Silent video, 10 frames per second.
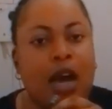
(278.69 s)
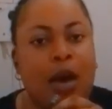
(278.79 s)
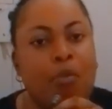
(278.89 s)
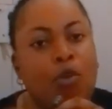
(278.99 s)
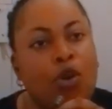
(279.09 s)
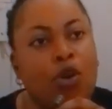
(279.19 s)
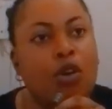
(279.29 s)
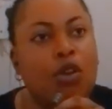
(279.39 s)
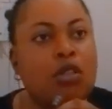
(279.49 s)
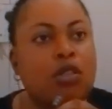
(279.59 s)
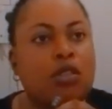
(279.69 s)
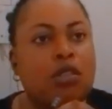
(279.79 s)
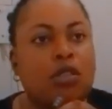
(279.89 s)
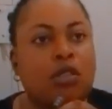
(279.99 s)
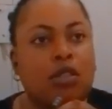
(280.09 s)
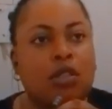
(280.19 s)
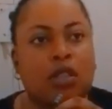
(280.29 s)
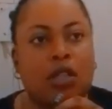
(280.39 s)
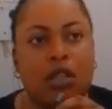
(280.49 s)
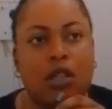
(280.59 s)
among
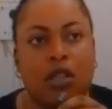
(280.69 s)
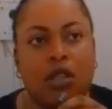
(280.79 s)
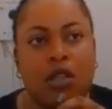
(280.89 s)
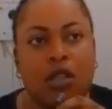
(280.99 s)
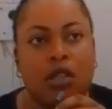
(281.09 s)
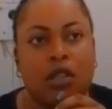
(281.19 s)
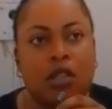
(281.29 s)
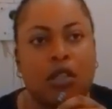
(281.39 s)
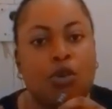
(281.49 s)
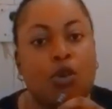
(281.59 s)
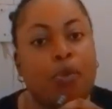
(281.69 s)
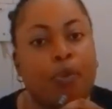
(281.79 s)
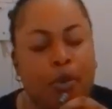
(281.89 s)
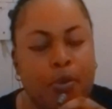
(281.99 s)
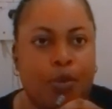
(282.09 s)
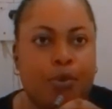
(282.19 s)
the young people.